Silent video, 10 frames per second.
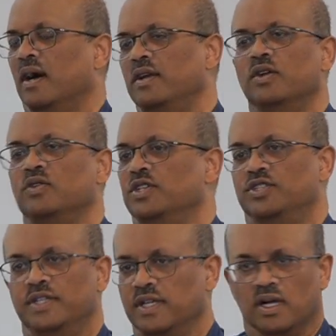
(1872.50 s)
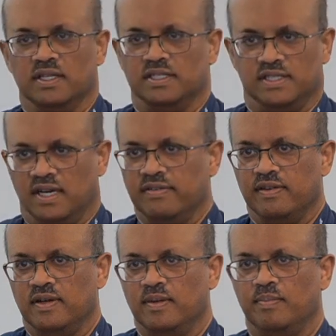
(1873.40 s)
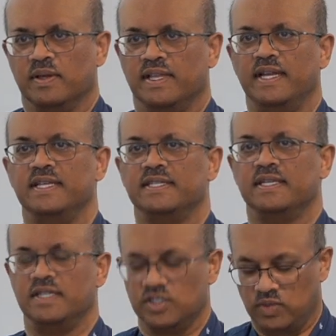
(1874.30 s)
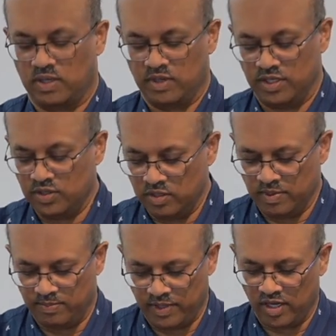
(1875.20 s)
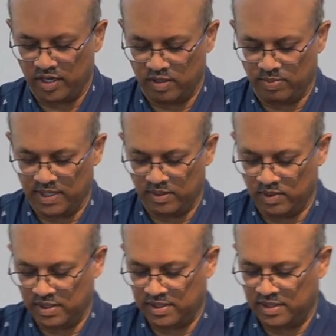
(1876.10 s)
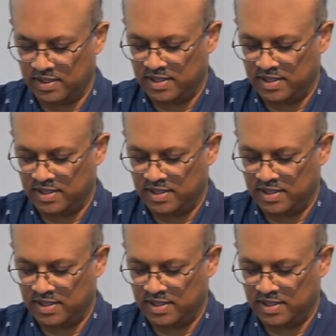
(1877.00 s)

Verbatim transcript: God knows that you need all this stuff, but then He says, here's what I want you to be preoccupied with.